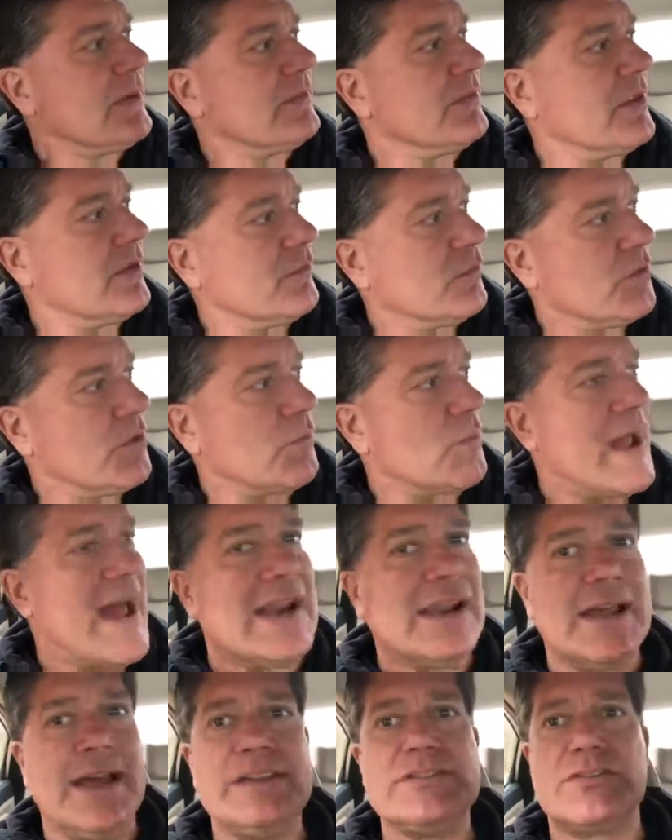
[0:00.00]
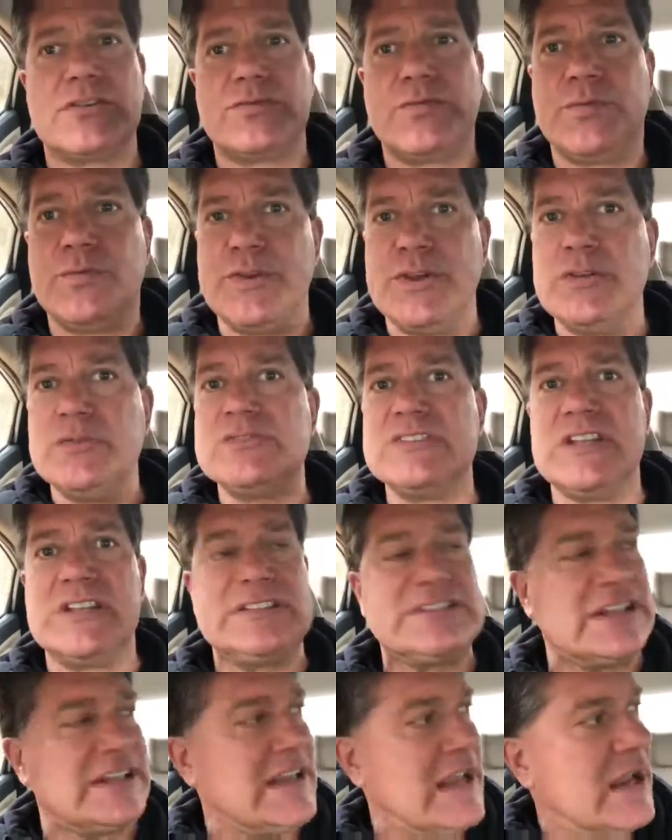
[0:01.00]
The rat lines are
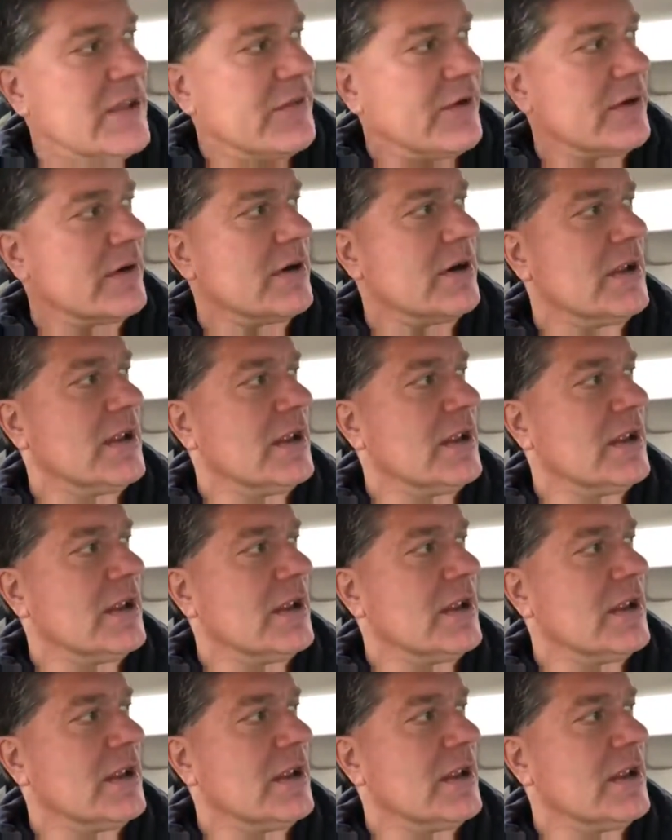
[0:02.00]
fusing together.